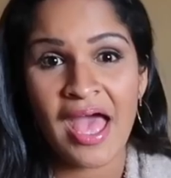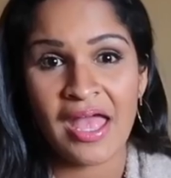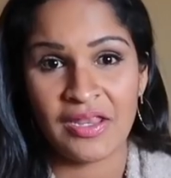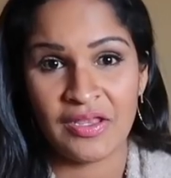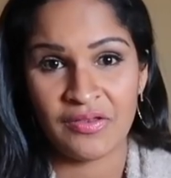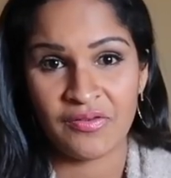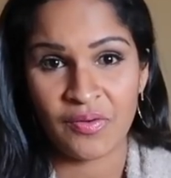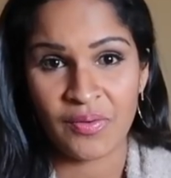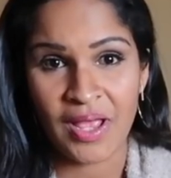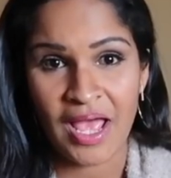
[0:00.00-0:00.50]
and
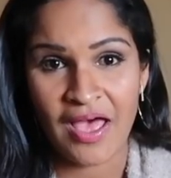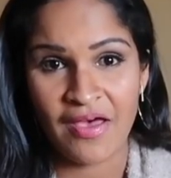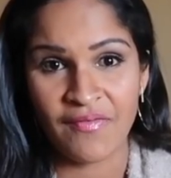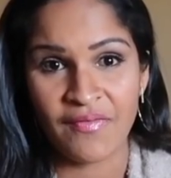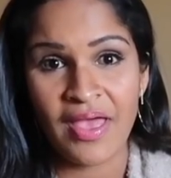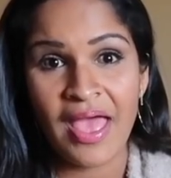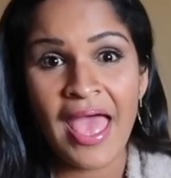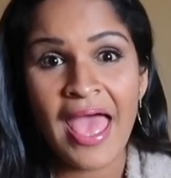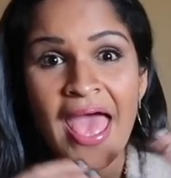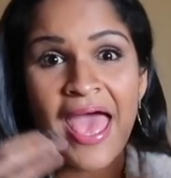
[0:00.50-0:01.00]
you don't
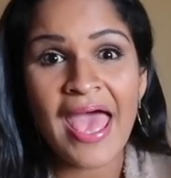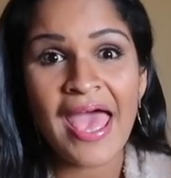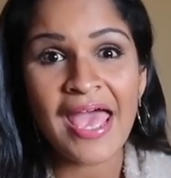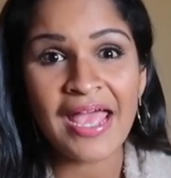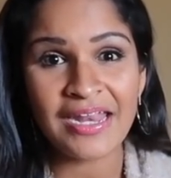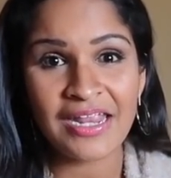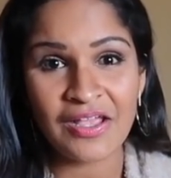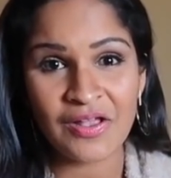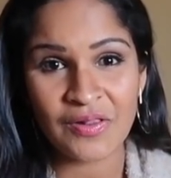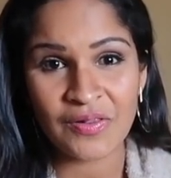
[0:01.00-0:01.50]
have
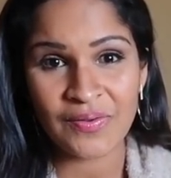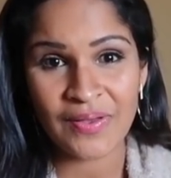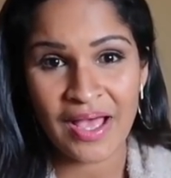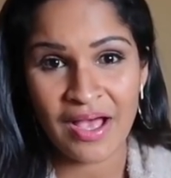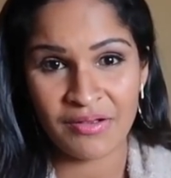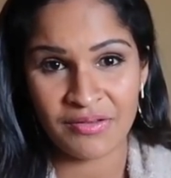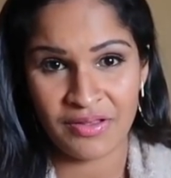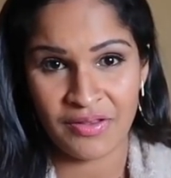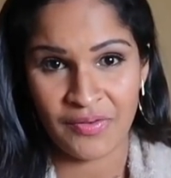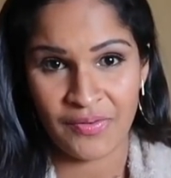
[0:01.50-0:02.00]
any clue
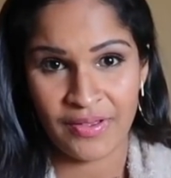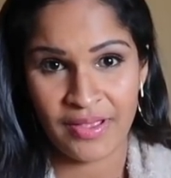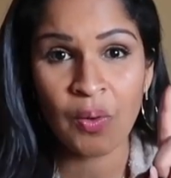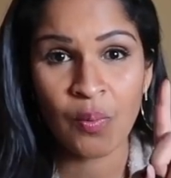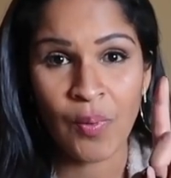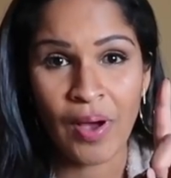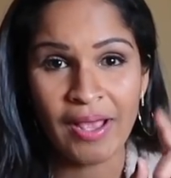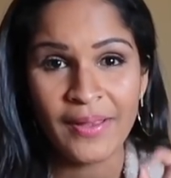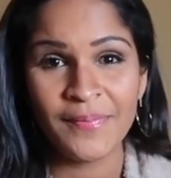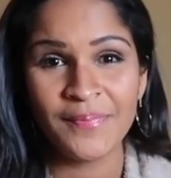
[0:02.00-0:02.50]
how to do it.
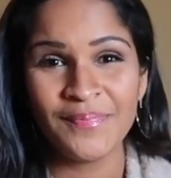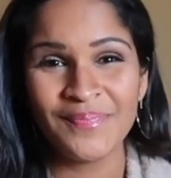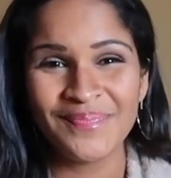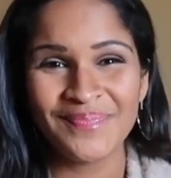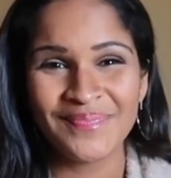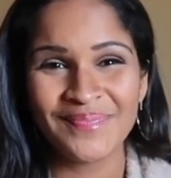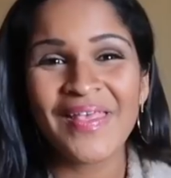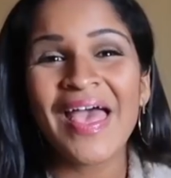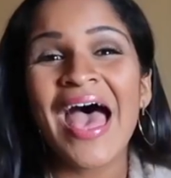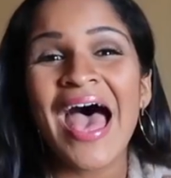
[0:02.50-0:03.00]
One,
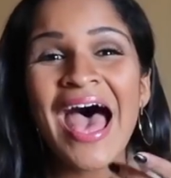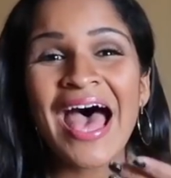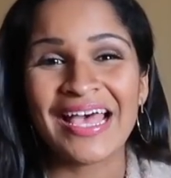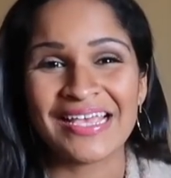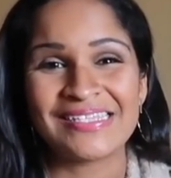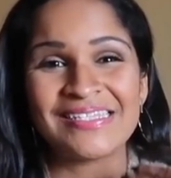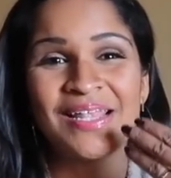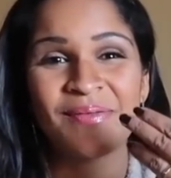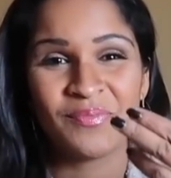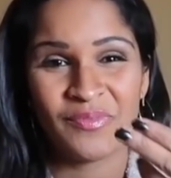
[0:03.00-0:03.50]

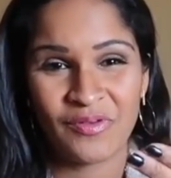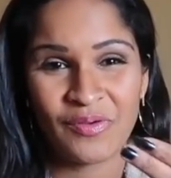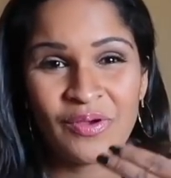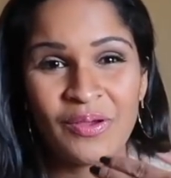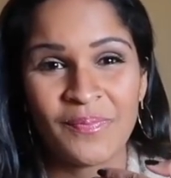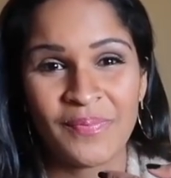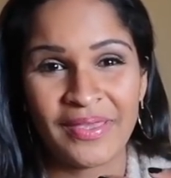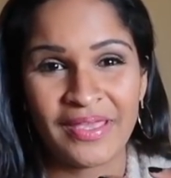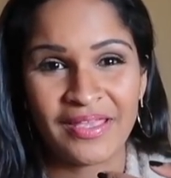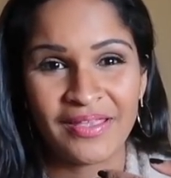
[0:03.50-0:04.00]
ask them to
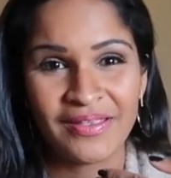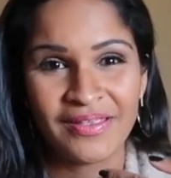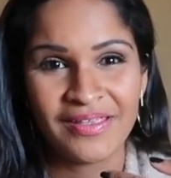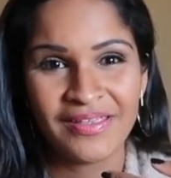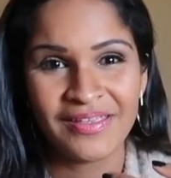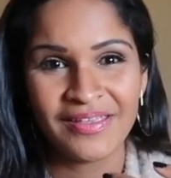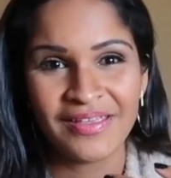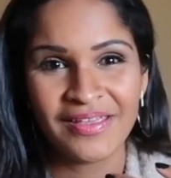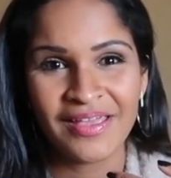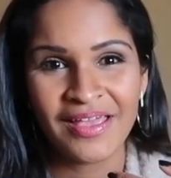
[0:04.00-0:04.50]
repeat.
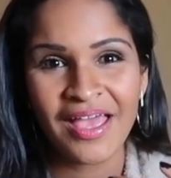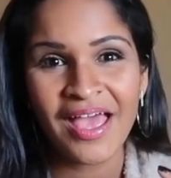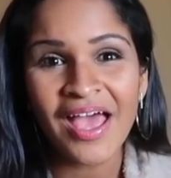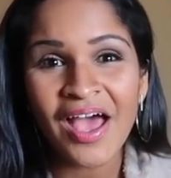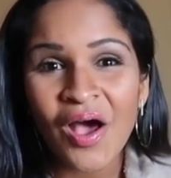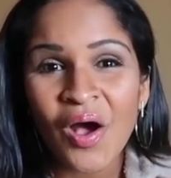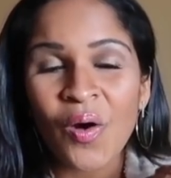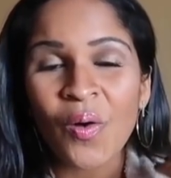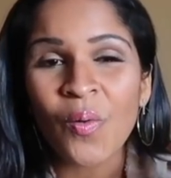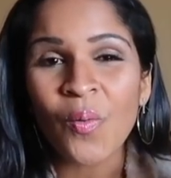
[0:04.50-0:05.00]

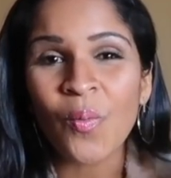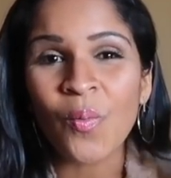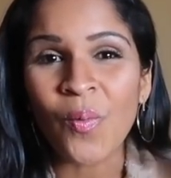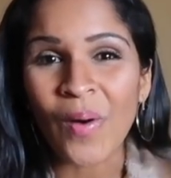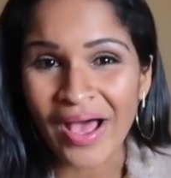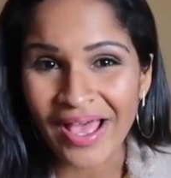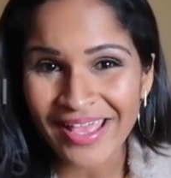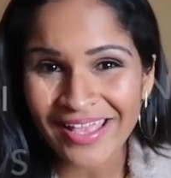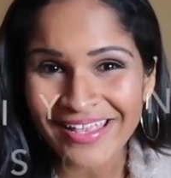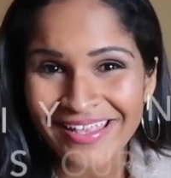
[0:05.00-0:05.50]

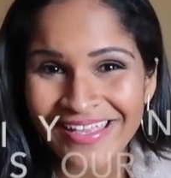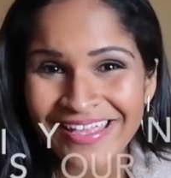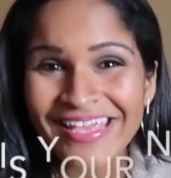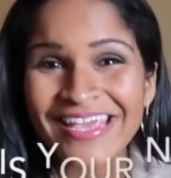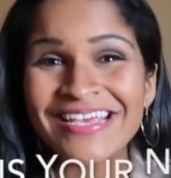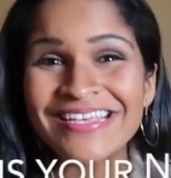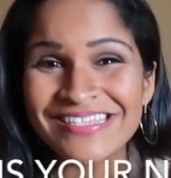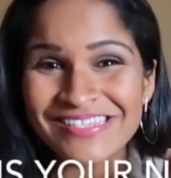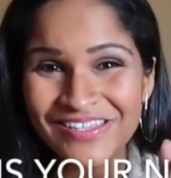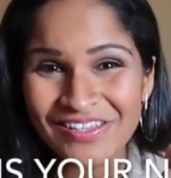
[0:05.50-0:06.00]
What
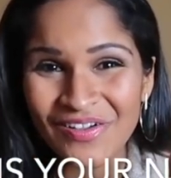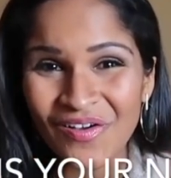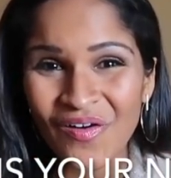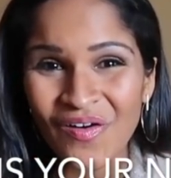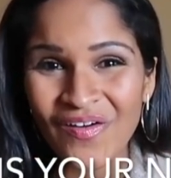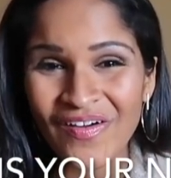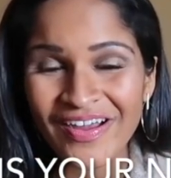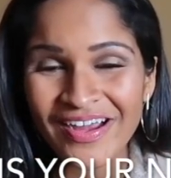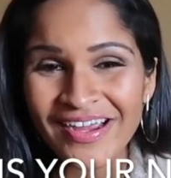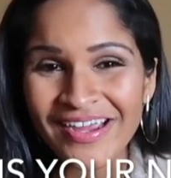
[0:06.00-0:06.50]
is
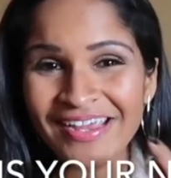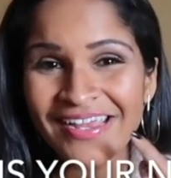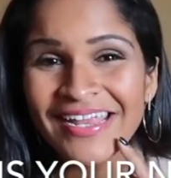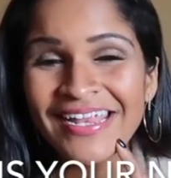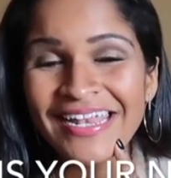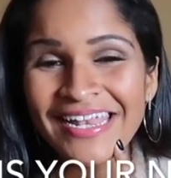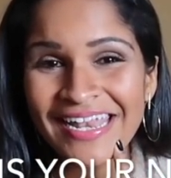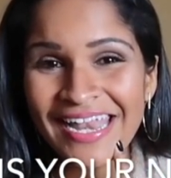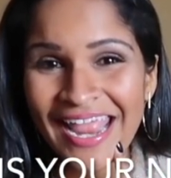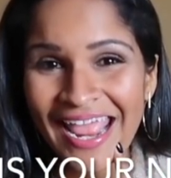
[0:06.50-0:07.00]
your
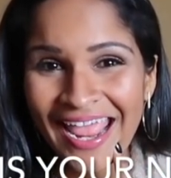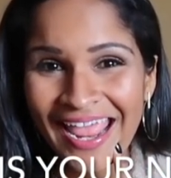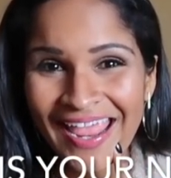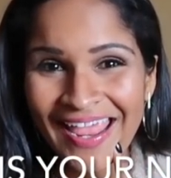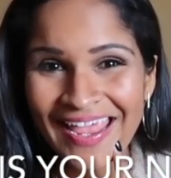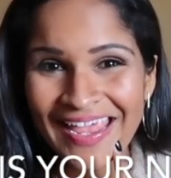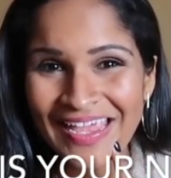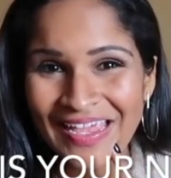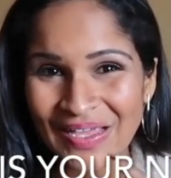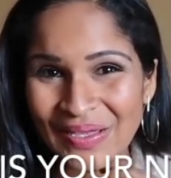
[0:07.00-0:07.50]

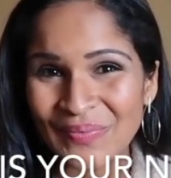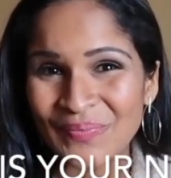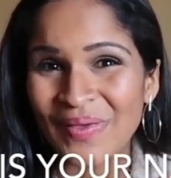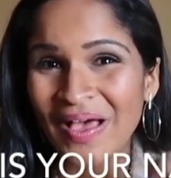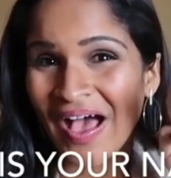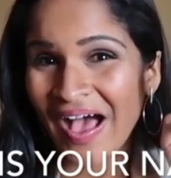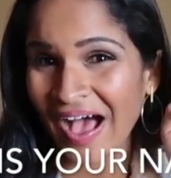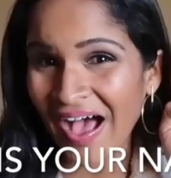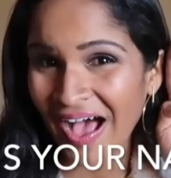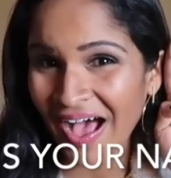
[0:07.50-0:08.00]

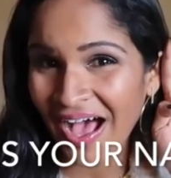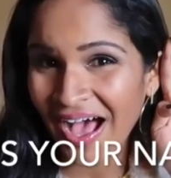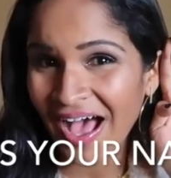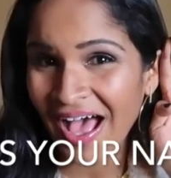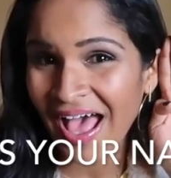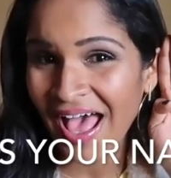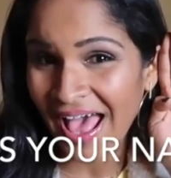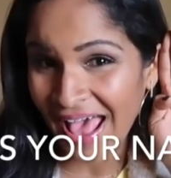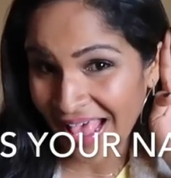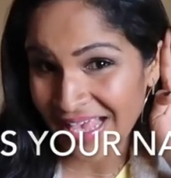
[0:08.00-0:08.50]
name?
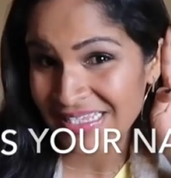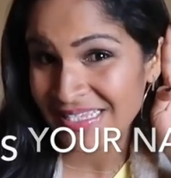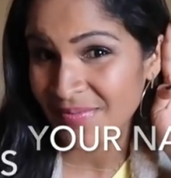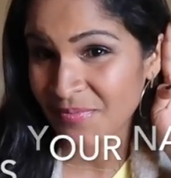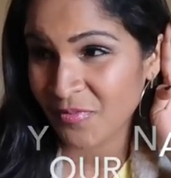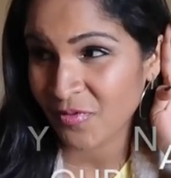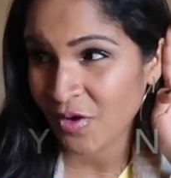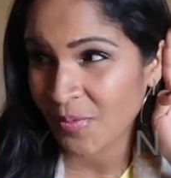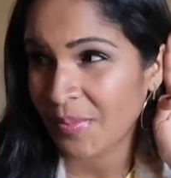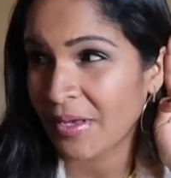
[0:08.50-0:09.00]
Ask
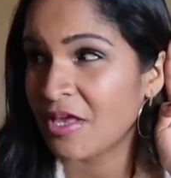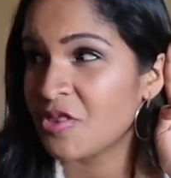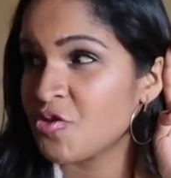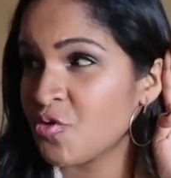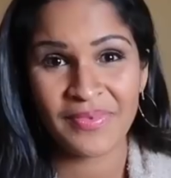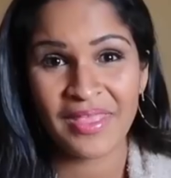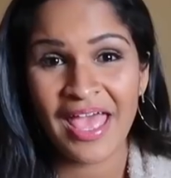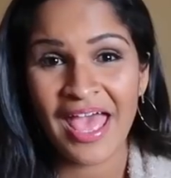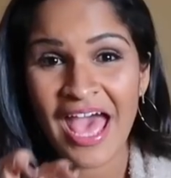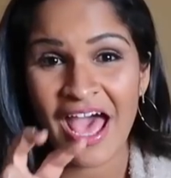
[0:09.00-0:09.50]
them to
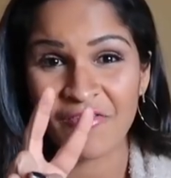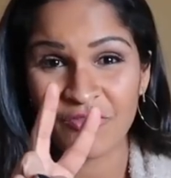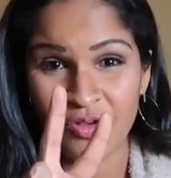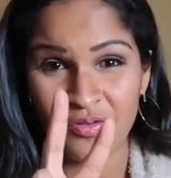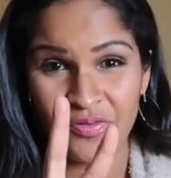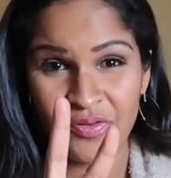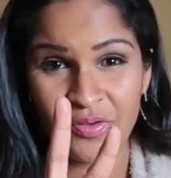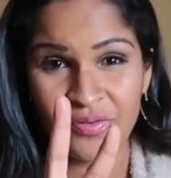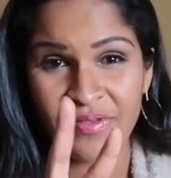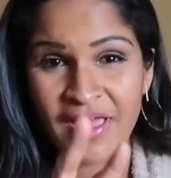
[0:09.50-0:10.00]
repeat.
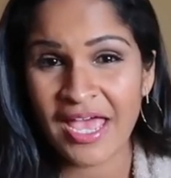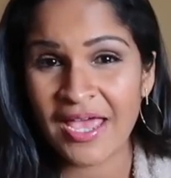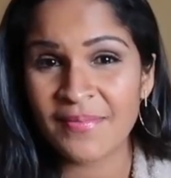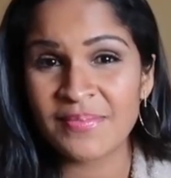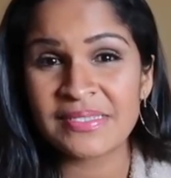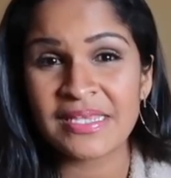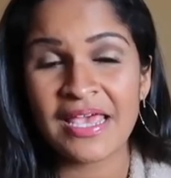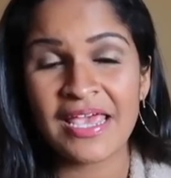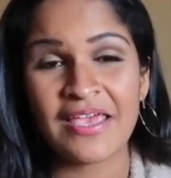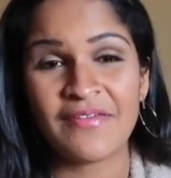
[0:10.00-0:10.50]
After two
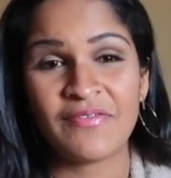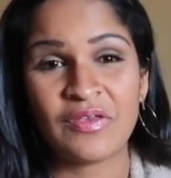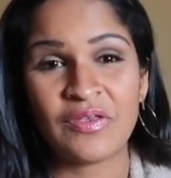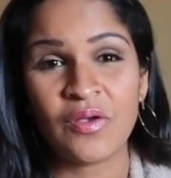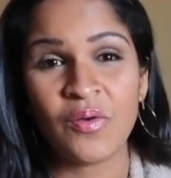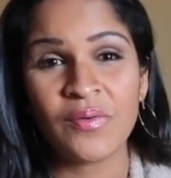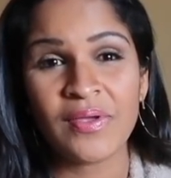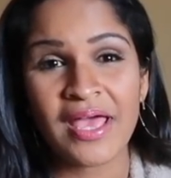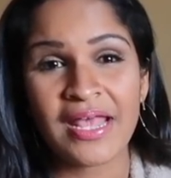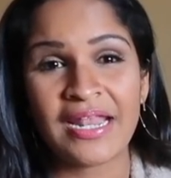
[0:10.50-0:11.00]
times, if you
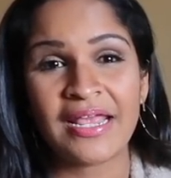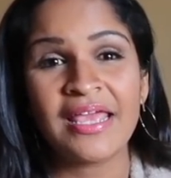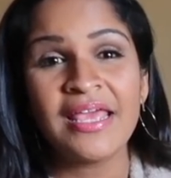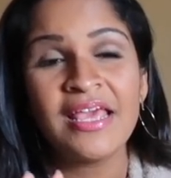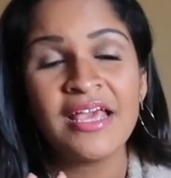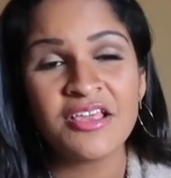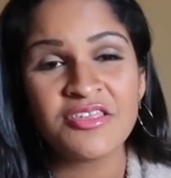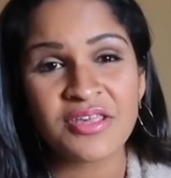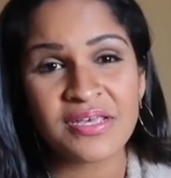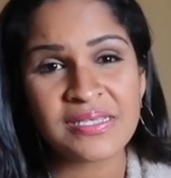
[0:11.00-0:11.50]
don't get it,
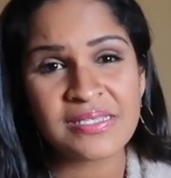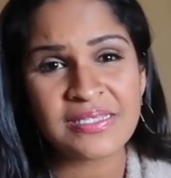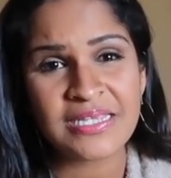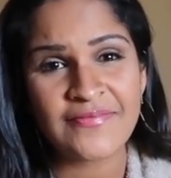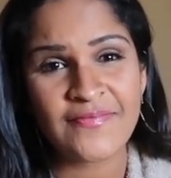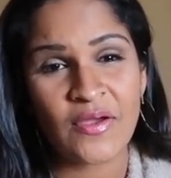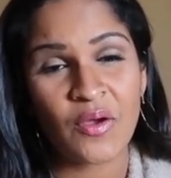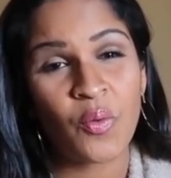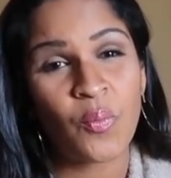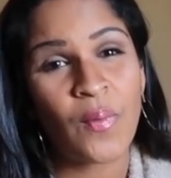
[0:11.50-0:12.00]
just
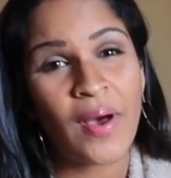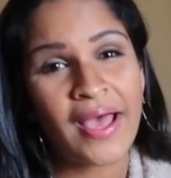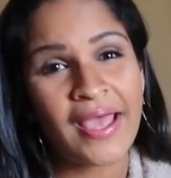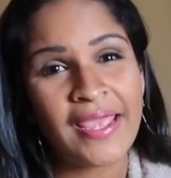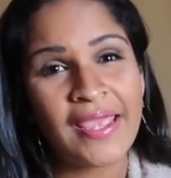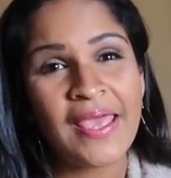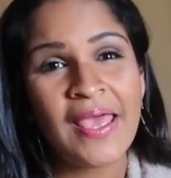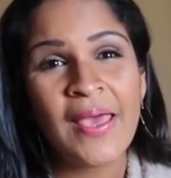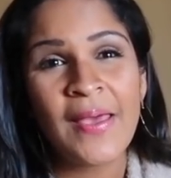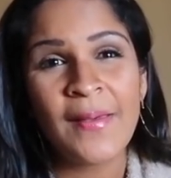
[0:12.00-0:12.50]
leave it. Why?